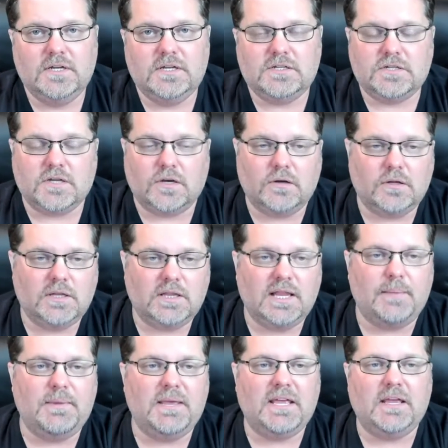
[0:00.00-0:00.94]
So
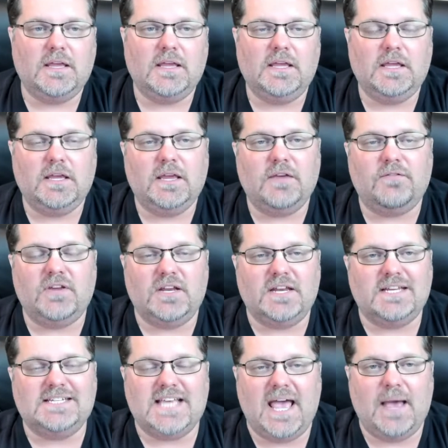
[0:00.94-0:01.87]
let me give you an
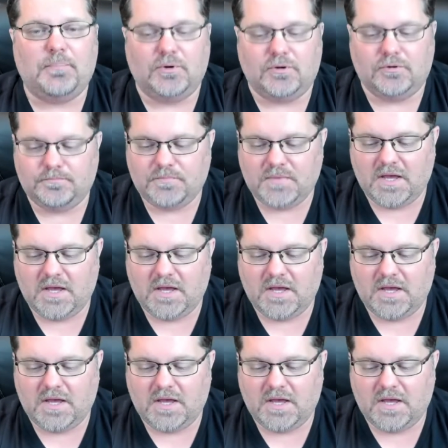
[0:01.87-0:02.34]
example.